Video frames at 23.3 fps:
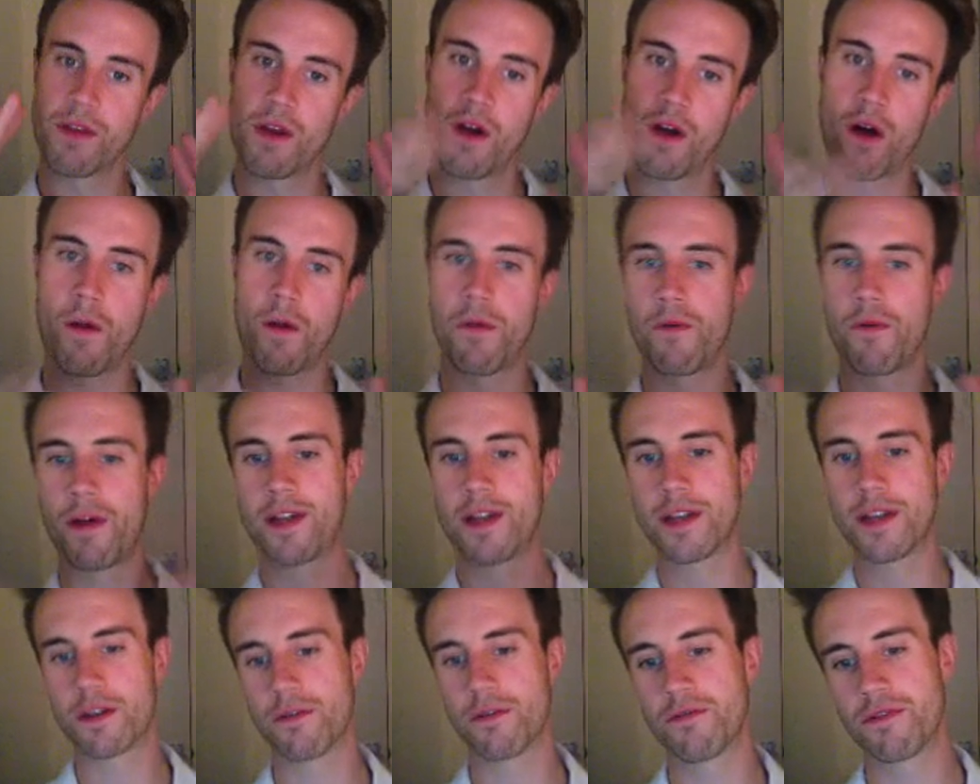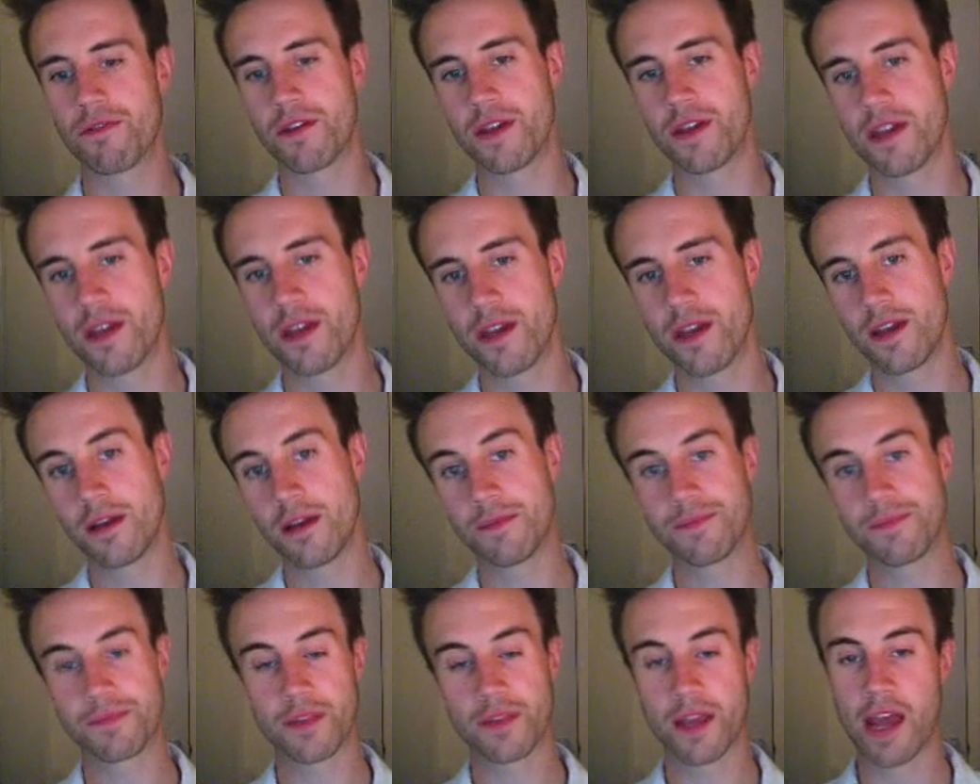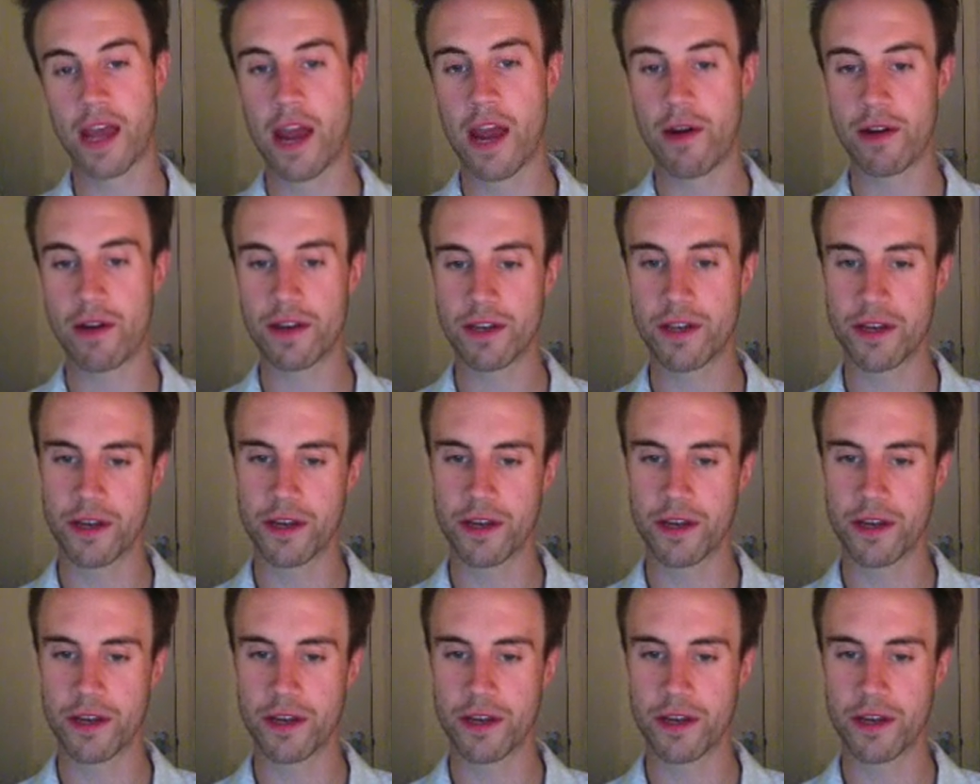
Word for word: on the rest of the character.